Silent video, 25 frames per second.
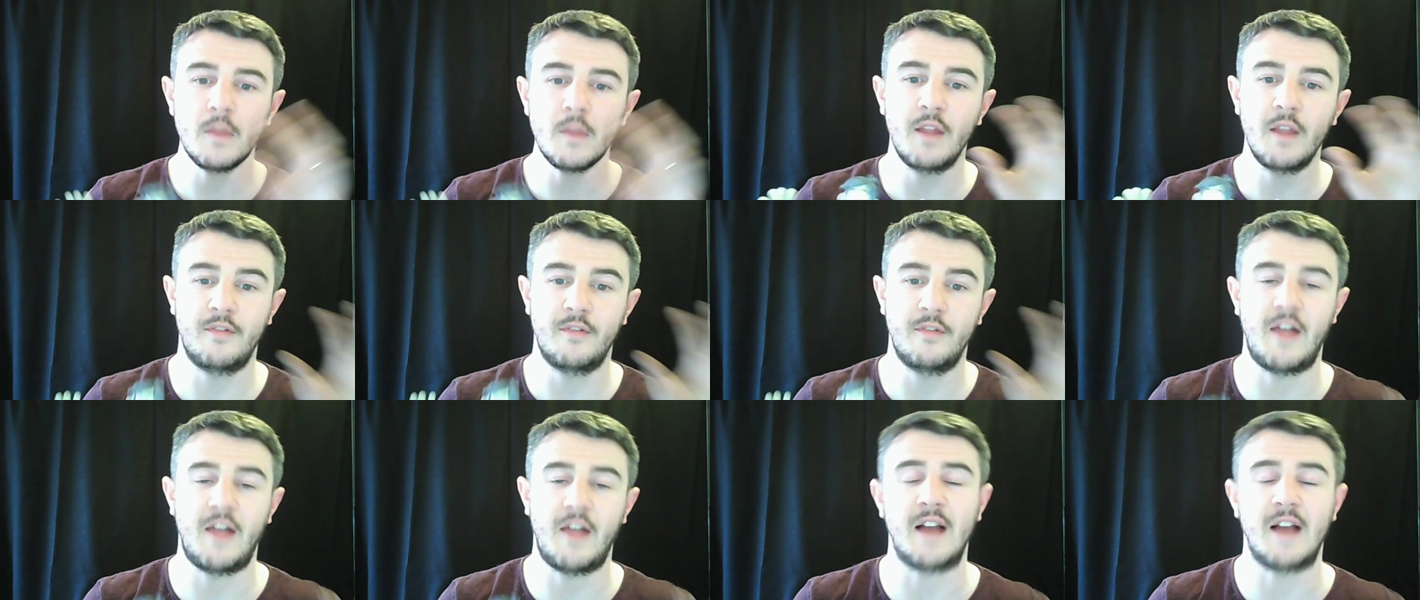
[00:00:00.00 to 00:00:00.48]

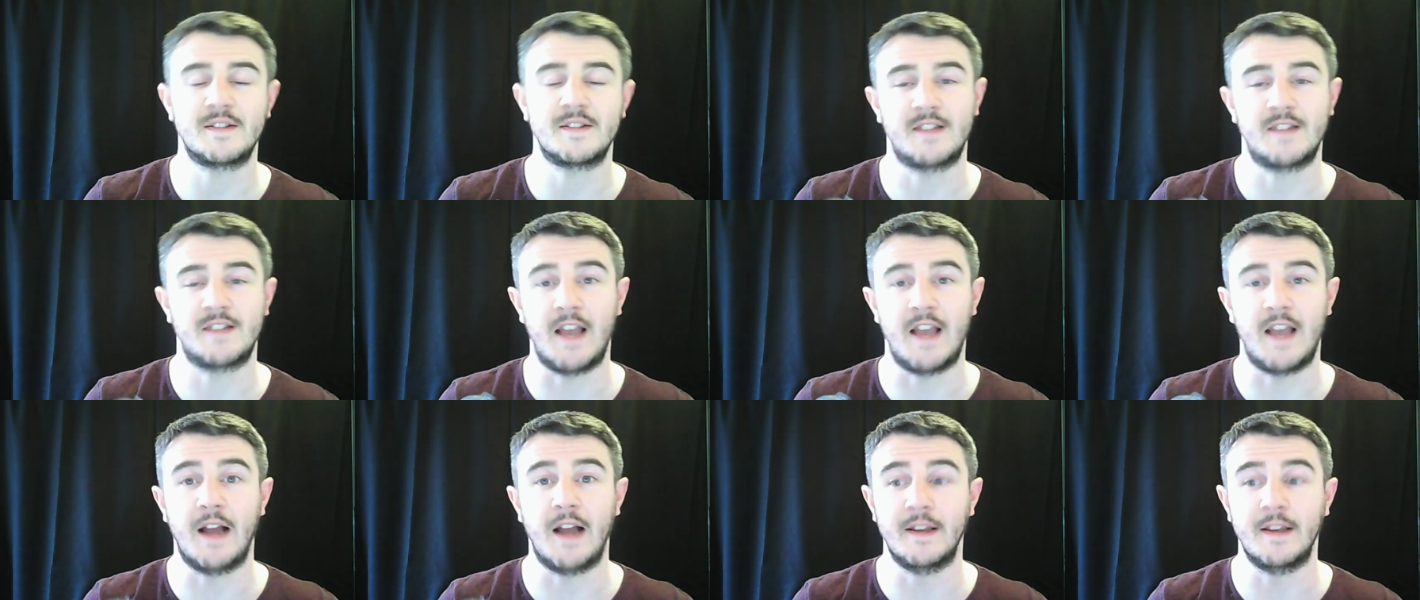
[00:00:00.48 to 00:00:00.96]
that's
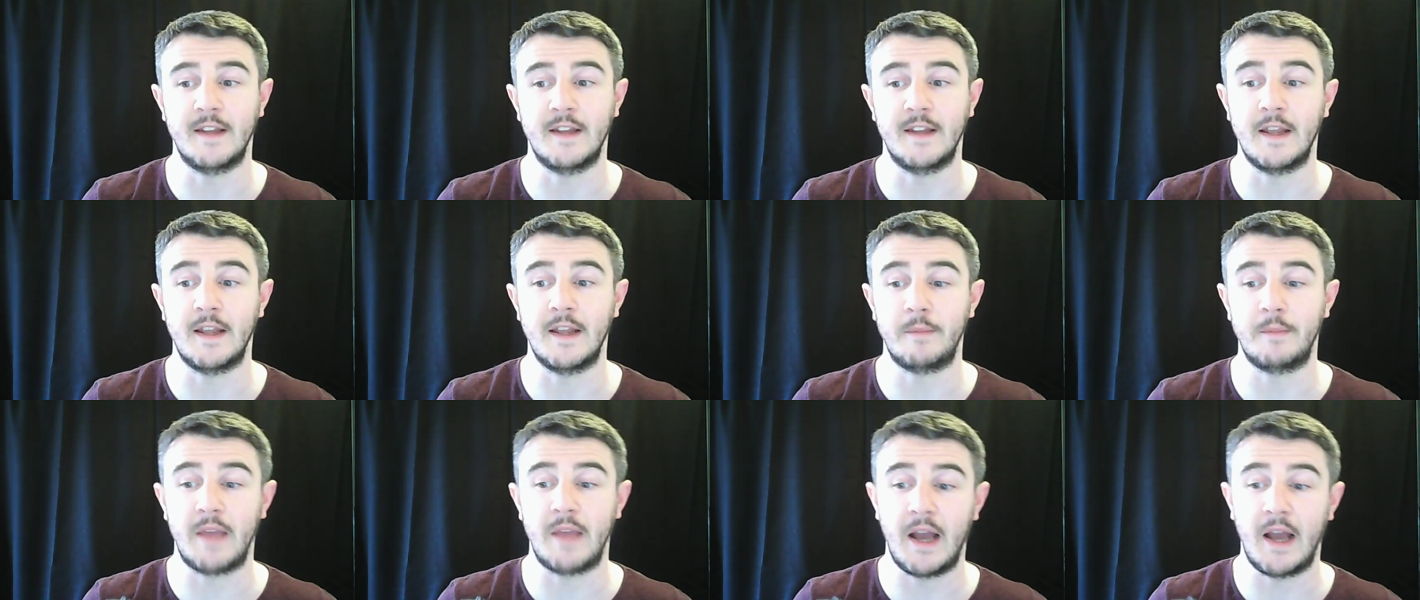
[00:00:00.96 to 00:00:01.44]
the
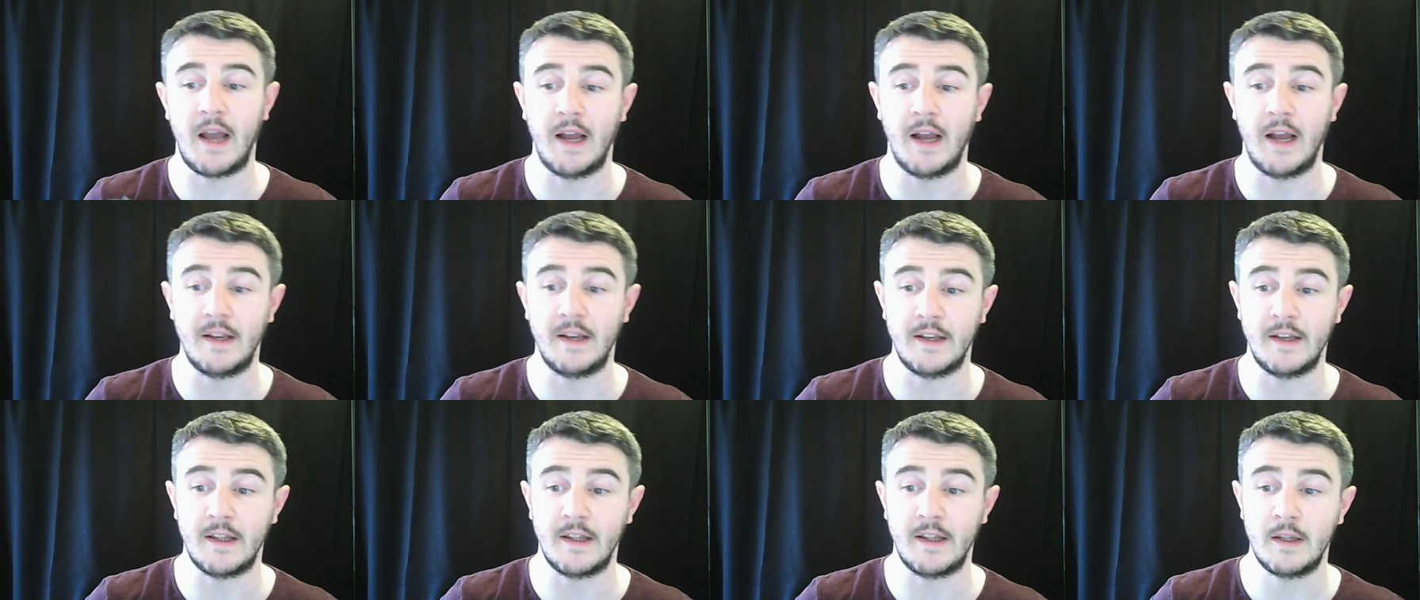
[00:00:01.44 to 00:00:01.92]
idea
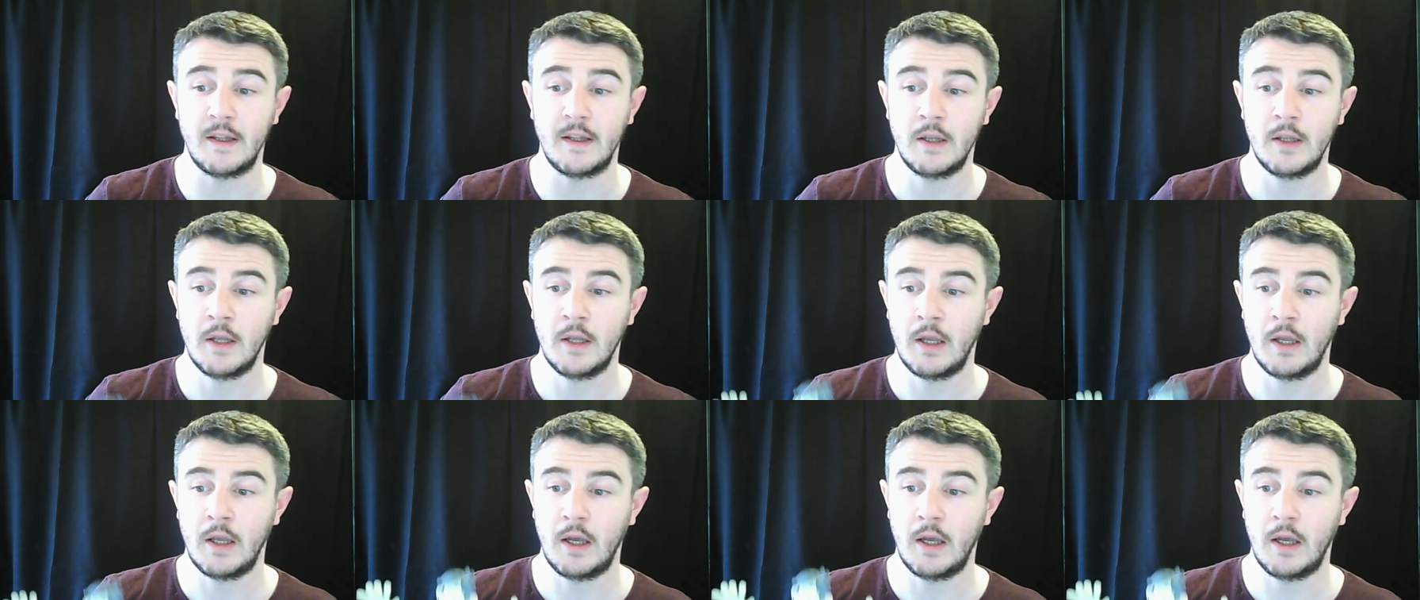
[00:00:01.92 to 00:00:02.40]
behind it
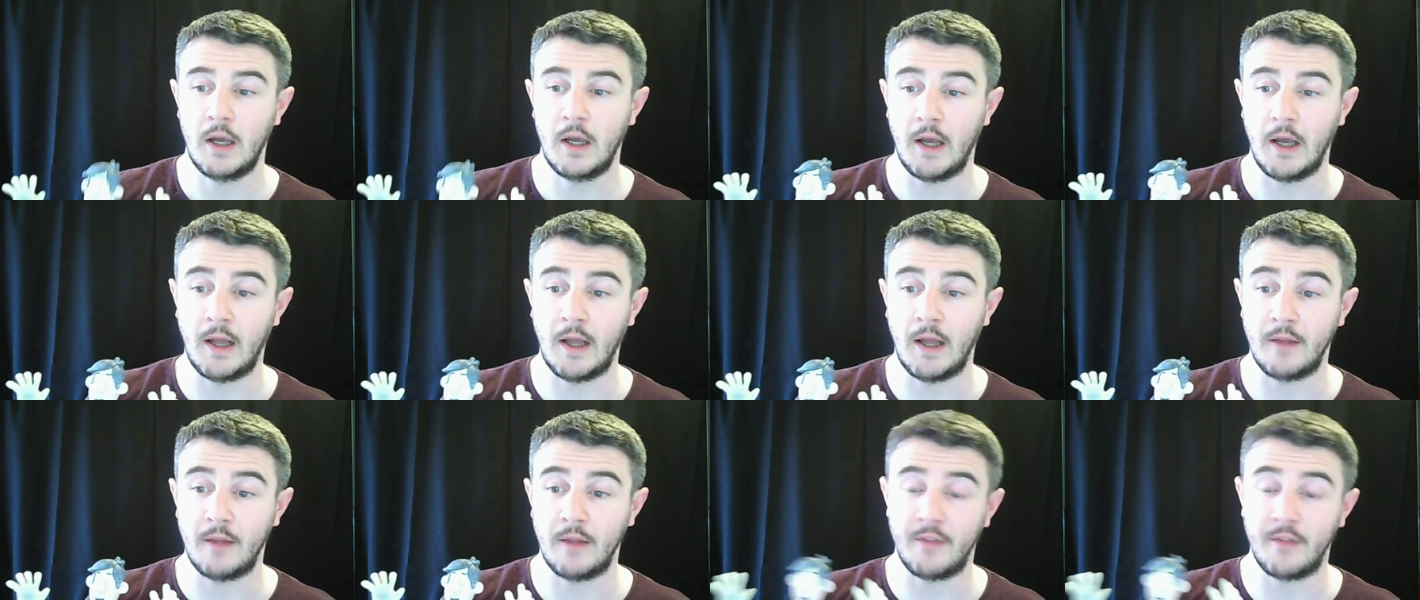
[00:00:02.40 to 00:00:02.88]

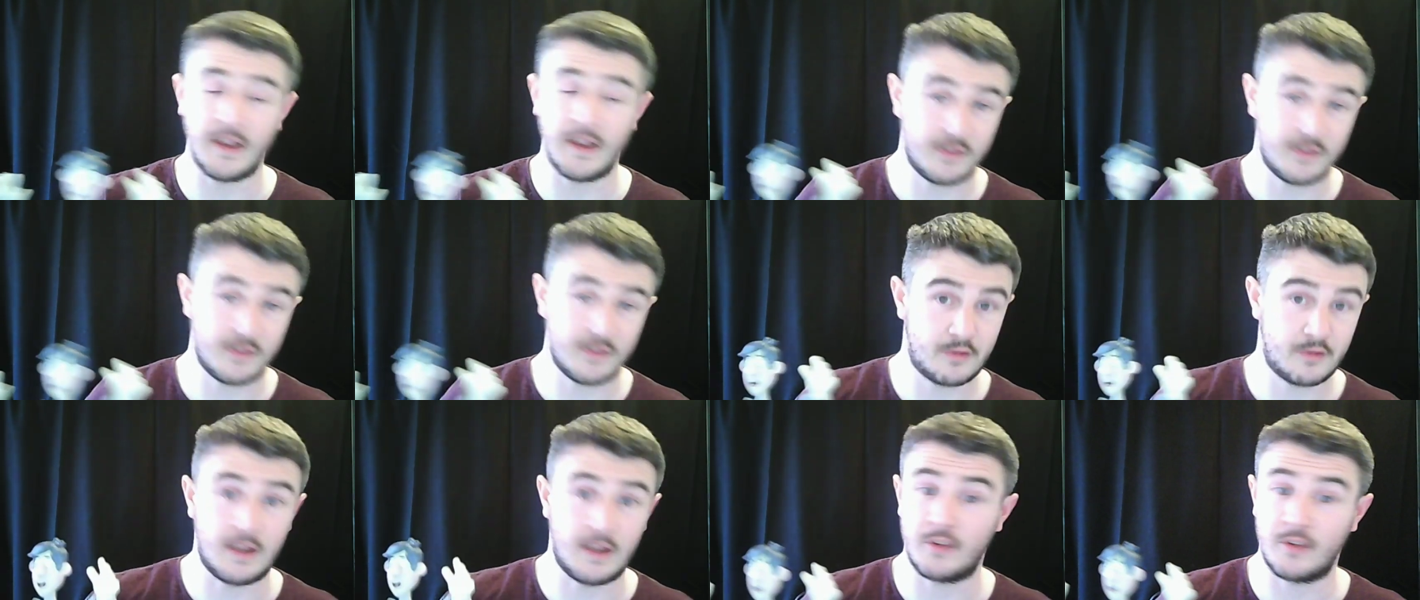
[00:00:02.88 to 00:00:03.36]
and
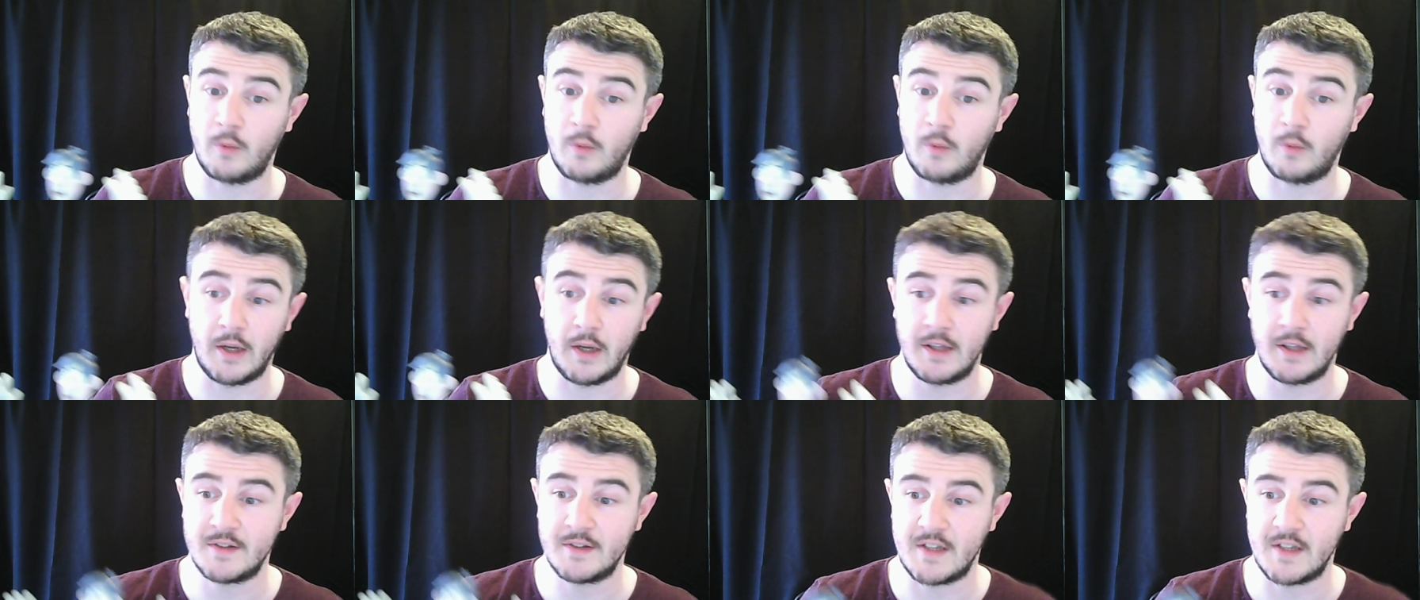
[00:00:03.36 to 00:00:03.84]
that's that's what
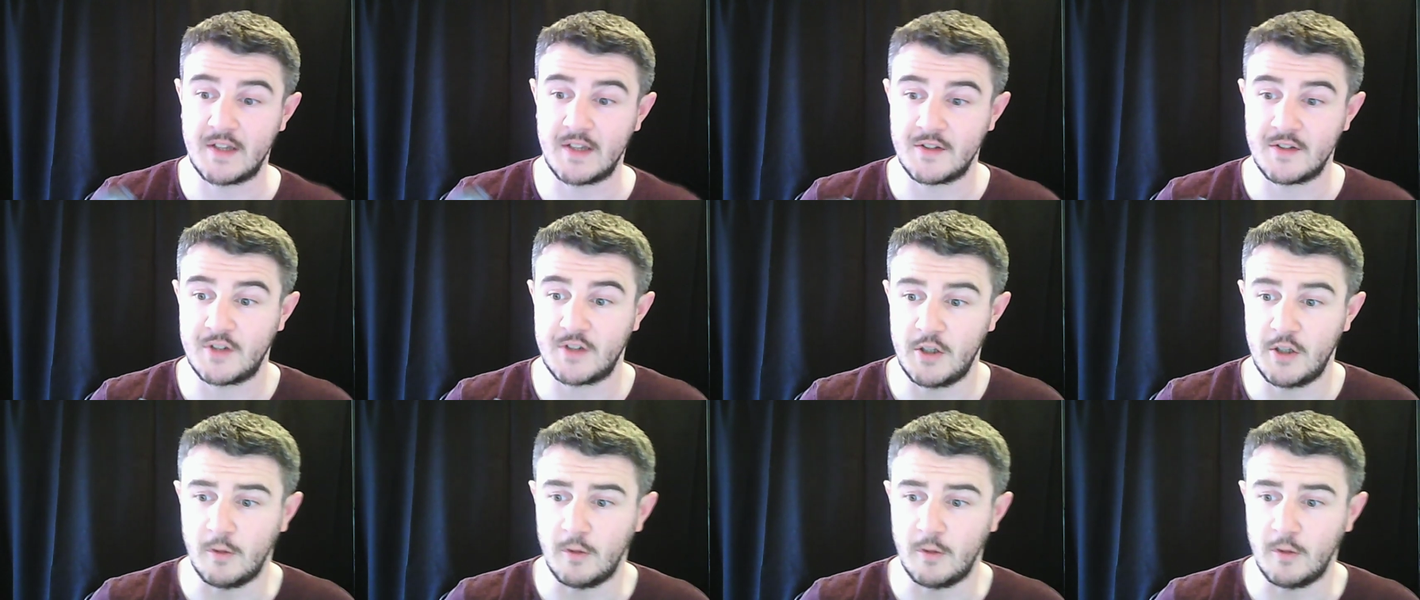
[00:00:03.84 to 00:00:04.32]
I intend
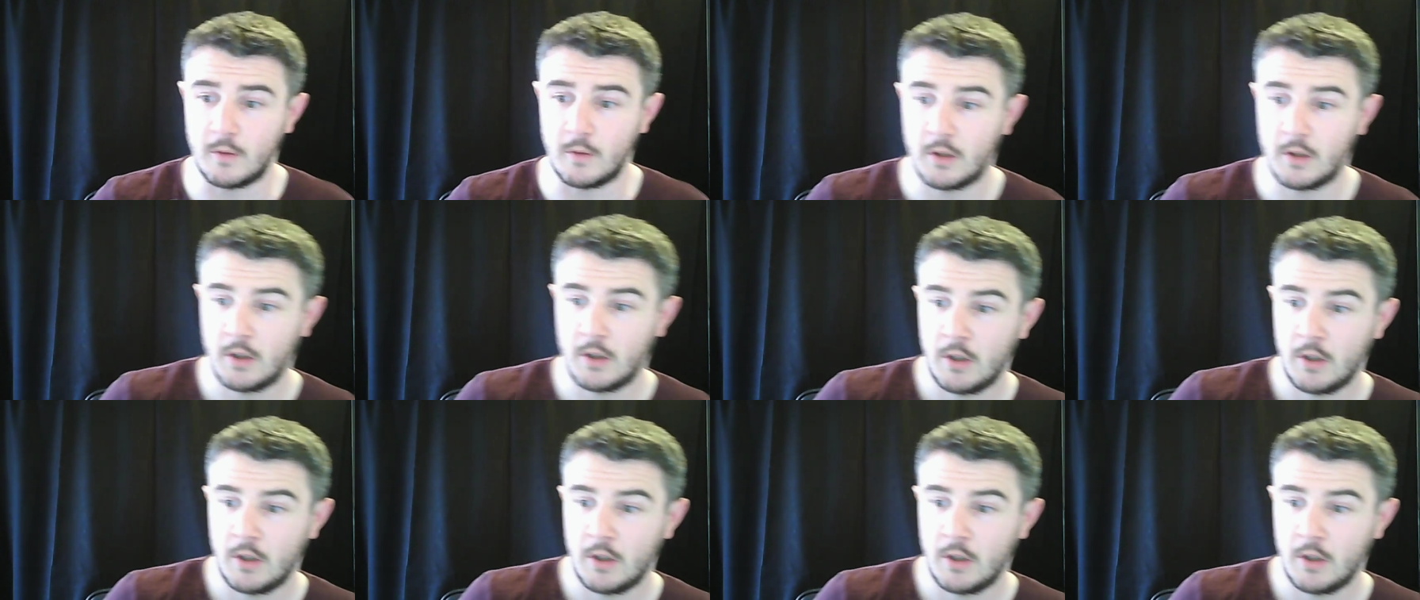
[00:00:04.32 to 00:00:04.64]
to do